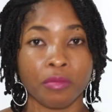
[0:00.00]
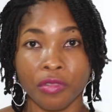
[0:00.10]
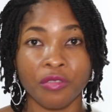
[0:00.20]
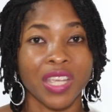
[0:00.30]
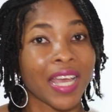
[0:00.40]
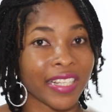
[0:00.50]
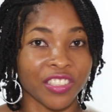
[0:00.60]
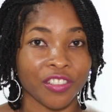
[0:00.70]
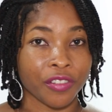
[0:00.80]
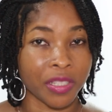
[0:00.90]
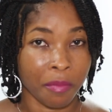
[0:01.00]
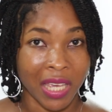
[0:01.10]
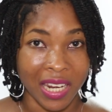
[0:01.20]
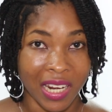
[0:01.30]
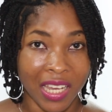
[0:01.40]
three categories
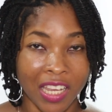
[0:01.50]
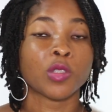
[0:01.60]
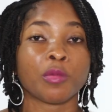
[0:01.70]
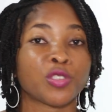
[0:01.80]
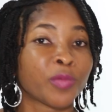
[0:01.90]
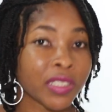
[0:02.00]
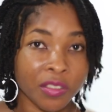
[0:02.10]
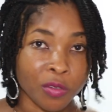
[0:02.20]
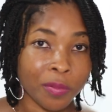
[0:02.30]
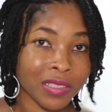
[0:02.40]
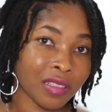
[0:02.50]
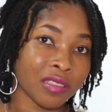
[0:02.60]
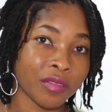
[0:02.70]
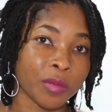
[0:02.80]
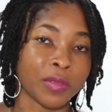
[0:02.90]
mainly. So about 24%
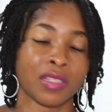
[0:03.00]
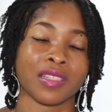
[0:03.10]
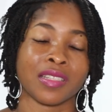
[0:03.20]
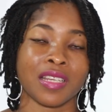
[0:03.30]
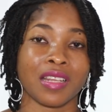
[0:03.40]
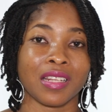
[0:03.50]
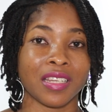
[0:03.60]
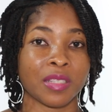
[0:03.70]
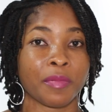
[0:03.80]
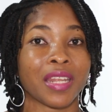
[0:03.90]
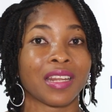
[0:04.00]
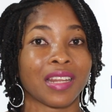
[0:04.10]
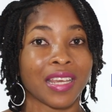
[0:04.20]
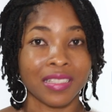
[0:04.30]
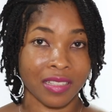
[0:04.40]
of the person said that they spend
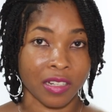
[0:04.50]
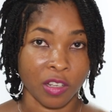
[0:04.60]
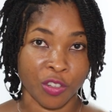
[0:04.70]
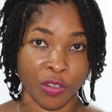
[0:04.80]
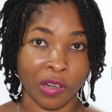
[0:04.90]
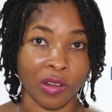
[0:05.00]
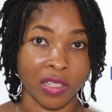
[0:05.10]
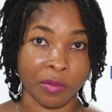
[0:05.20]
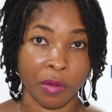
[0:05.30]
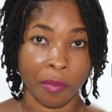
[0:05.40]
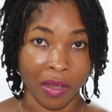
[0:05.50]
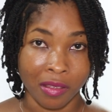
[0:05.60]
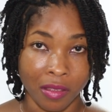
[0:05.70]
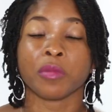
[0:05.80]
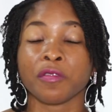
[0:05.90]
less than $100 per
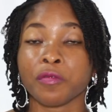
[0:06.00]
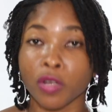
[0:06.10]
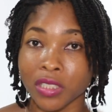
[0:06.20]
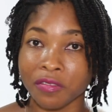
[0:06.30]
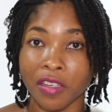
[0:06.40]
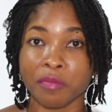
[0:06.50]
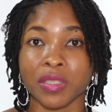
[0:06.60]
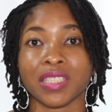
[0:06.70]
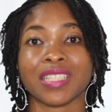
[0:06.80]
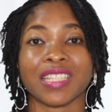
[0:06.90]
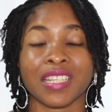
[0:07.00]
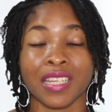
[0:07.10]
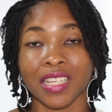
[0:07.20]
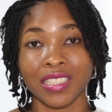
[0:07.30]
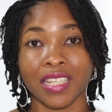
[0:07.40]
month, but 45%
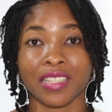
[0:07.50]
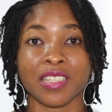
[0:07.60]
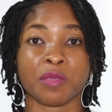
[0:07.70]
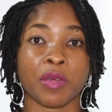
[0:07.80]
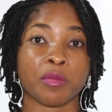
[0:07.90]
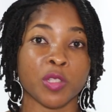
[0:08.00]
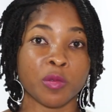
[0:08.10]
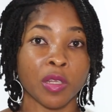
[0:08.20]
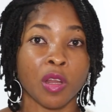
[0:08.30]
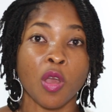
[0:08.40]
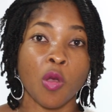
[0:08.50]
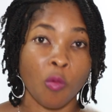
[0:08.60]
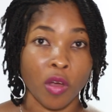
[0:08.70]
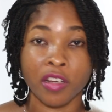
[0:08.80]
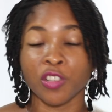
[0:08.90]
indicated that they spend between
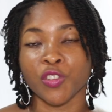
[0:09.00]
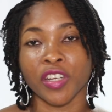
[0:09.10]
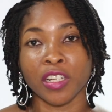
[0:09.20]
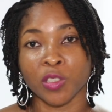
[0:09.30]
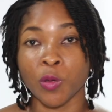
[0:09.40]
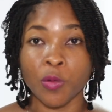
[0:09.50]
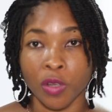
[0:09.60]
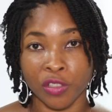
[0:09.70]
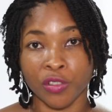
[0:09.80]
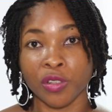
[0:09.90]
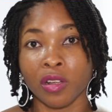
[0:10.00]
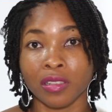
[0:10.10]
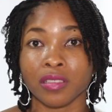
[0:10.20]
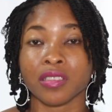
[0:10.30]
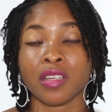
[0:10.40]
$100 and
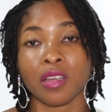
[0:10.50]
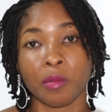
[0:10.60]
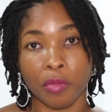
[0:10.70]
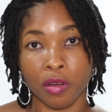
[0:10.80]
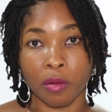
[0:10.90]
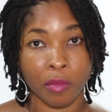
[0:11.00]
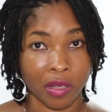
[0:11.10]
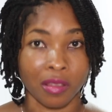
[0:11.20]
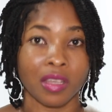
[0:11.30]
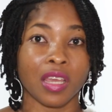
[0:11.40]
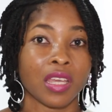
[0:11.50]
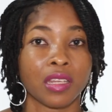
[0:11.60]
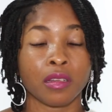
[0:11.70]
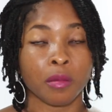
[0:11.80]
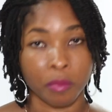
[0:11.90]
$200 per month
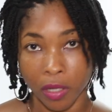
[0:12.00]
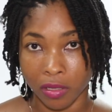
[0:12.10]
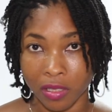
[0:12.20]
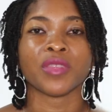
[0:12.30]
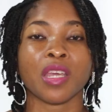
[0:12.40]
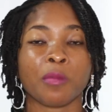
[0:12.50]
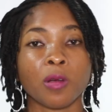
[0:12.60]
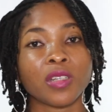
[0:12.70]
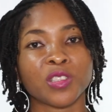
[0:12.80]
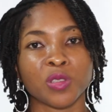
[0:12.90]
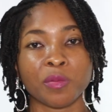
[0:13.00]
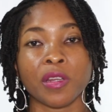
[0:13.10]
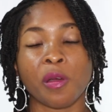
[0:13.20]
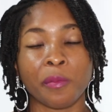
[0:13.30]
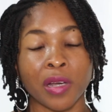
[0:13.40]
in bus. The amount that you
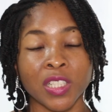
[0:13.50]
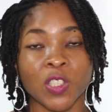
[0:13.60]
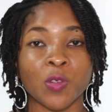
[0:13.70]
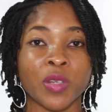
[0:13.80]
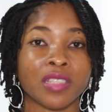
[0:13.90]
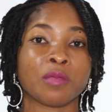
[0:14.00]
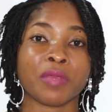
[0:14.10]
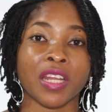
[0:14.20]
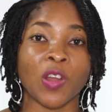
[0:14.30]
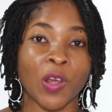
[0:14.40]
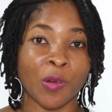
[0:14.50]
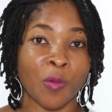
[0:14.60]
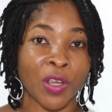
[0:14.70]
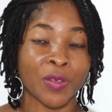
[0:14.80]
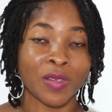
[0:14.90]
spend on bus will depend on
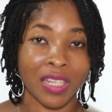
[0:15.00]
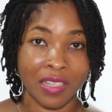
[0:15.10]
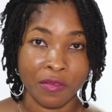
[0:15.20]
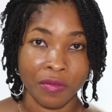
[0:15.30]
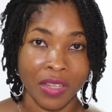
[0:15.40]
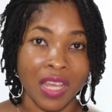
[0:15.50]
where you live,